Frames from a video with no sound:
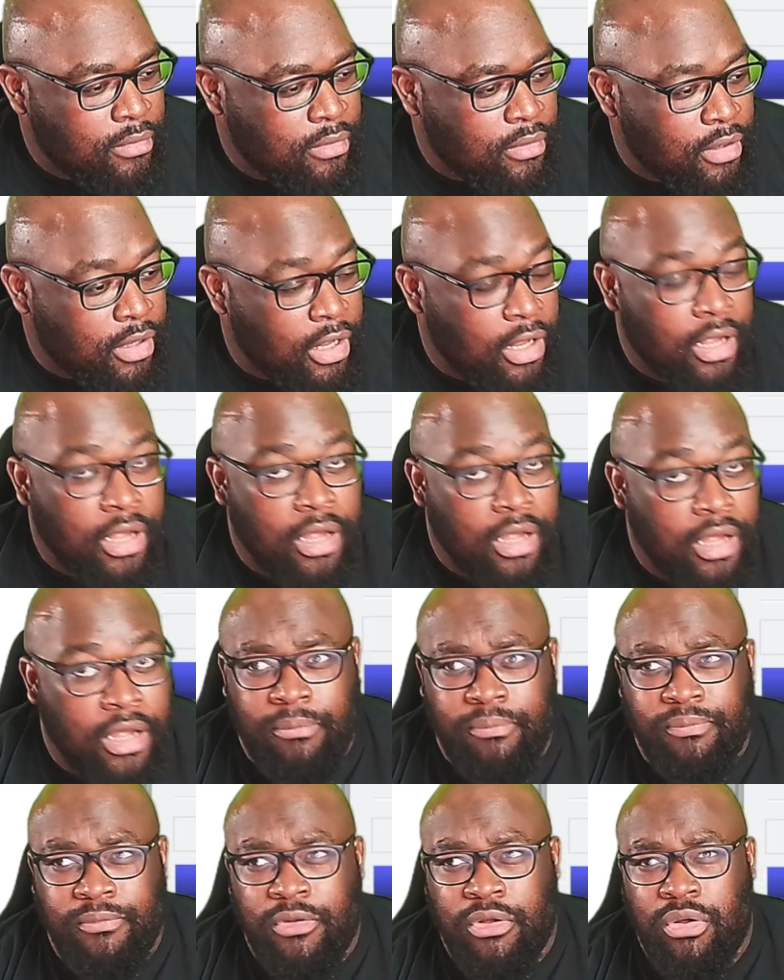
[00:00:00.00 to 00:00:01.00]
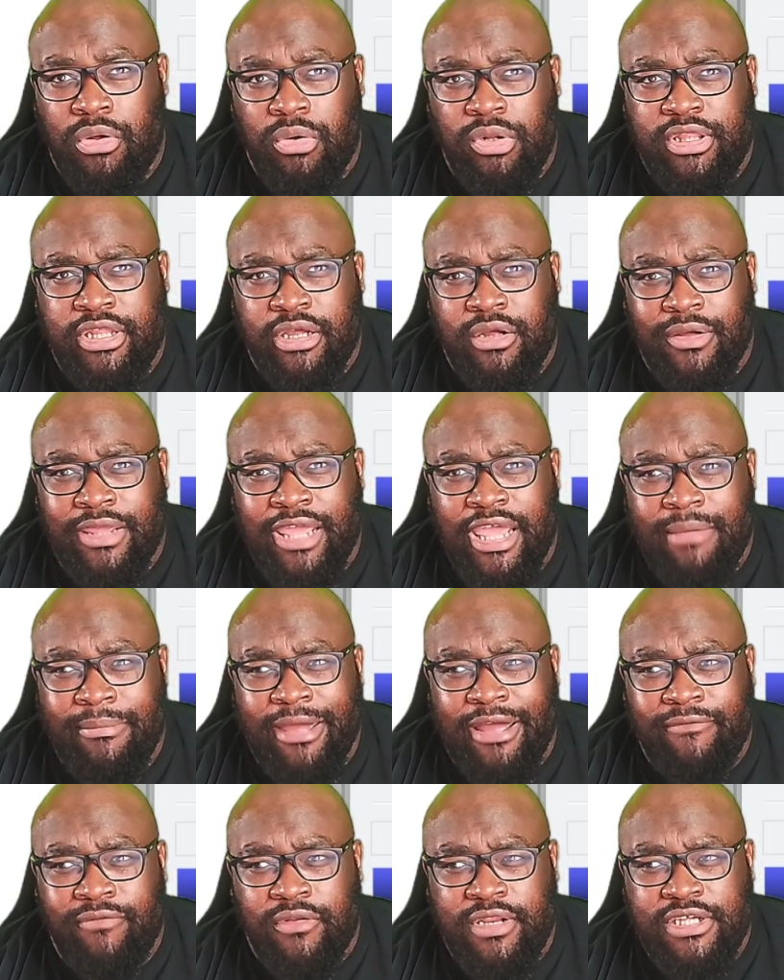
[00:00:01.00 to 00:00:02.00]
What the hell came
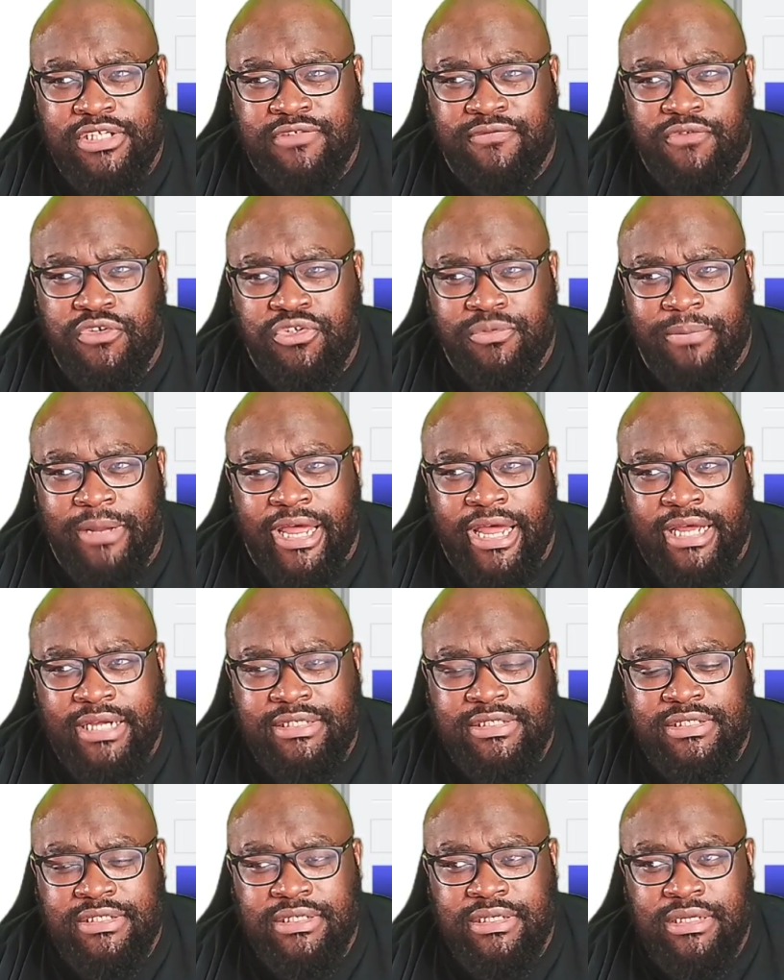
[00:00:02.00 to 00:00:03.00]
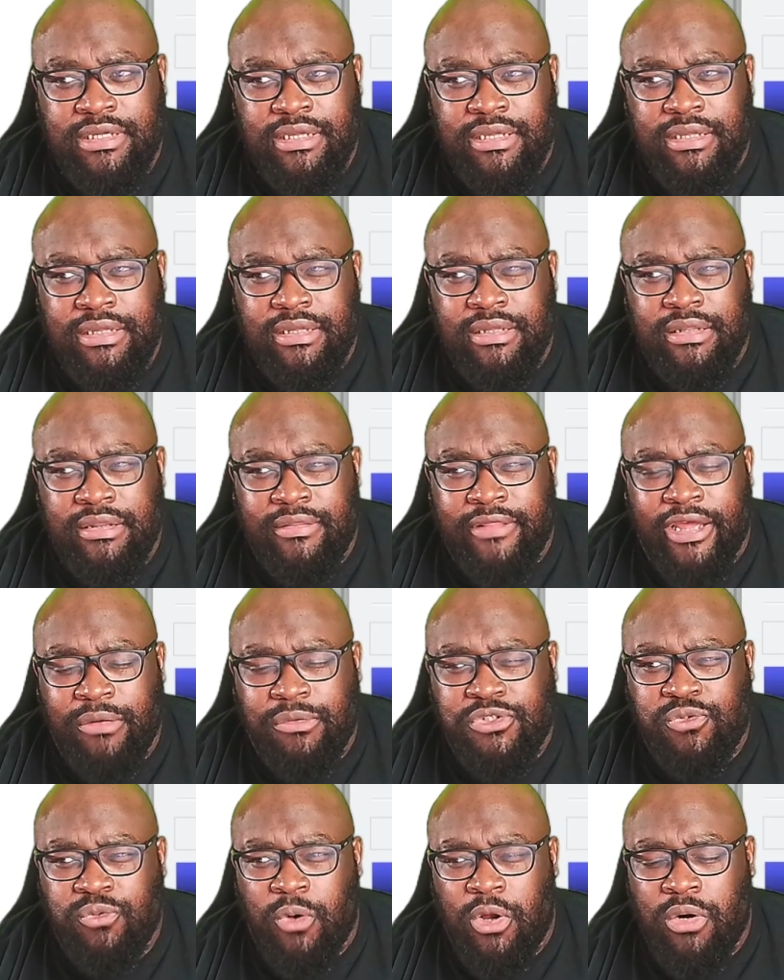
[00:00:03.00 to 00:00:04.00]
after Days of Future Past? That
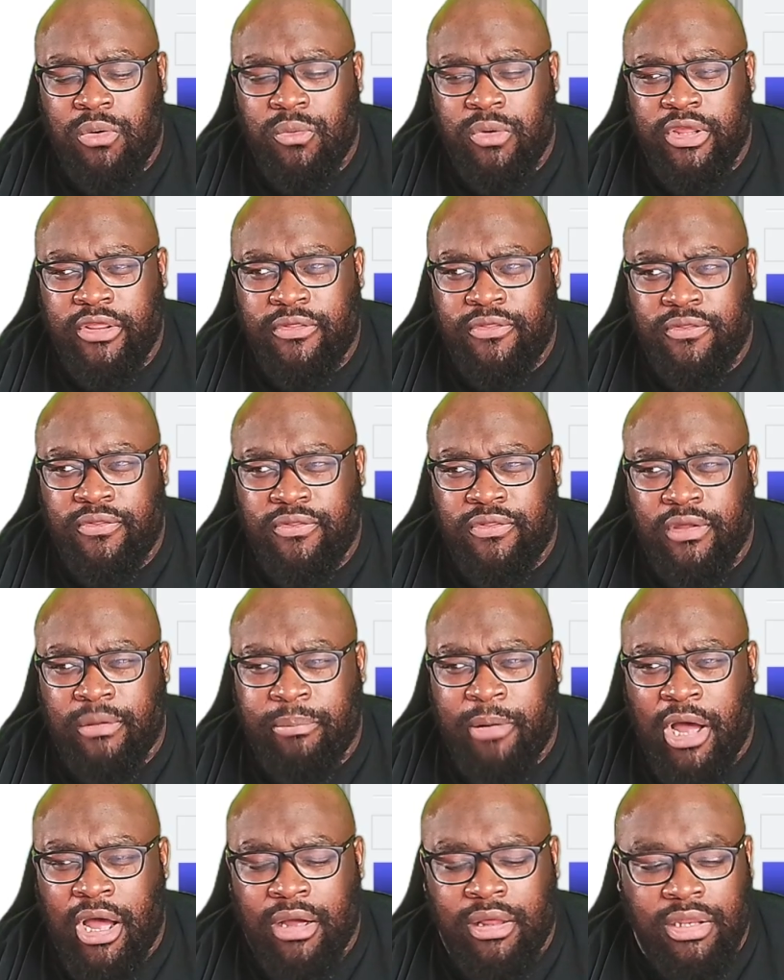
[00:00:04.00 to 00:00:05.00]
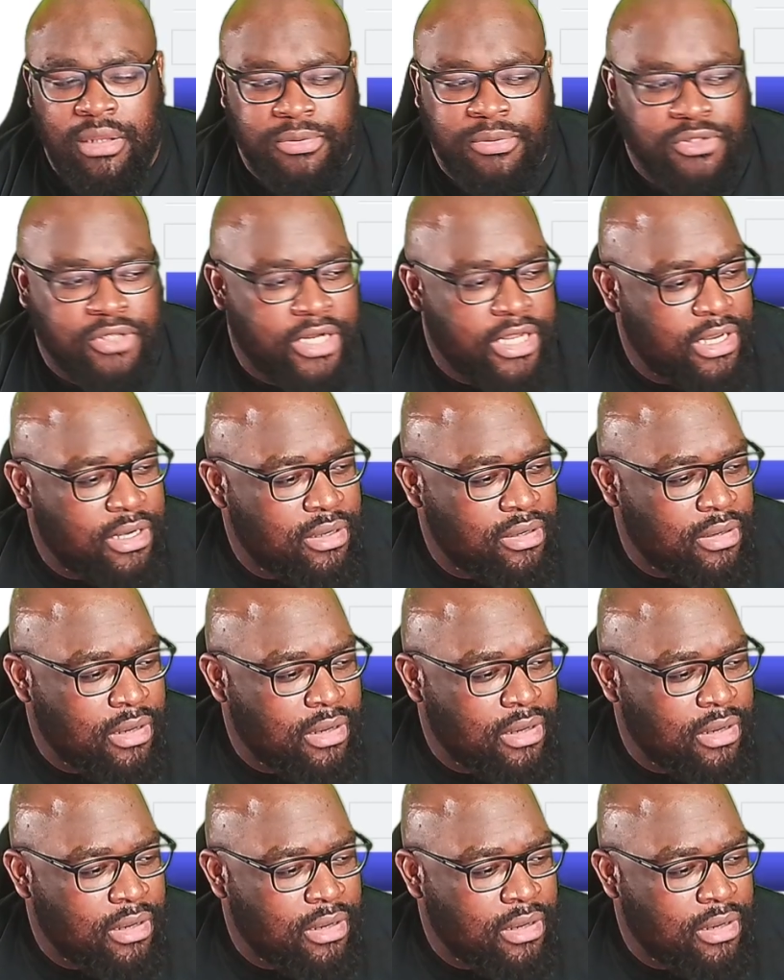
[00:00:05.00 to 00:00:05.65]
was the one with Apocalypse, right?